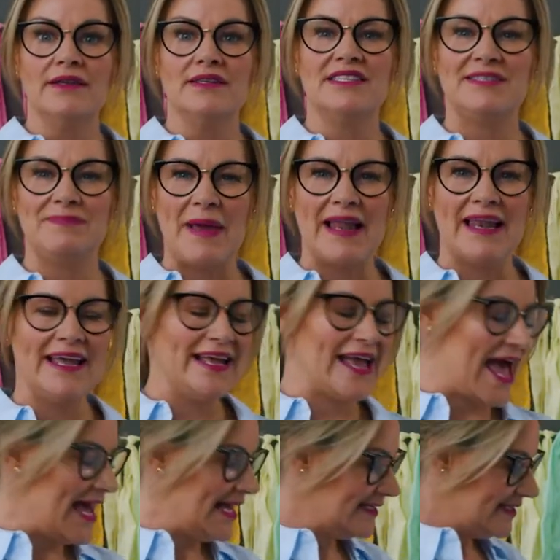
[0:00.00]
spelling
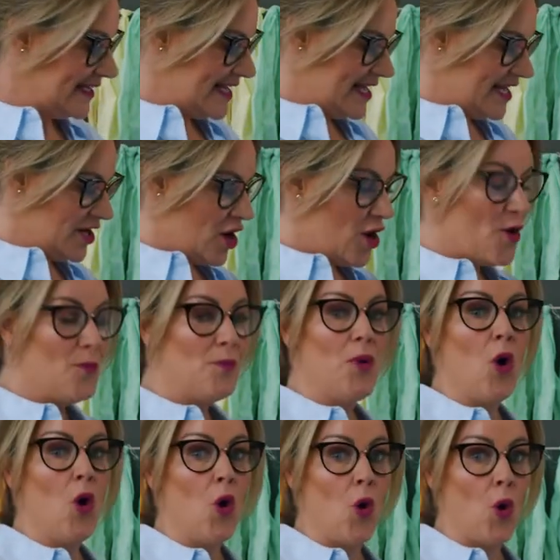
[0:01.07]
as in
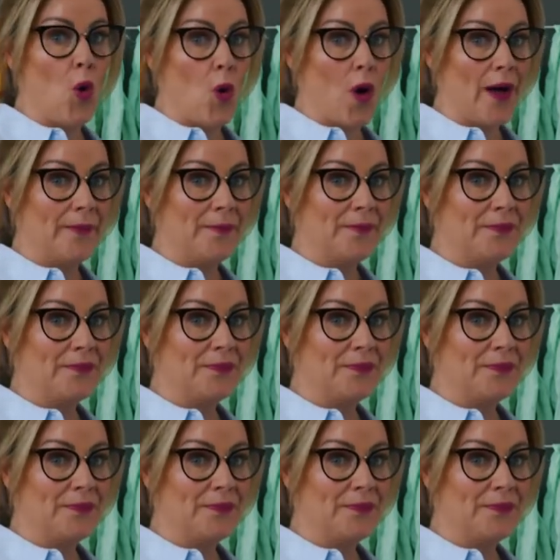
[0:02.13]
pour.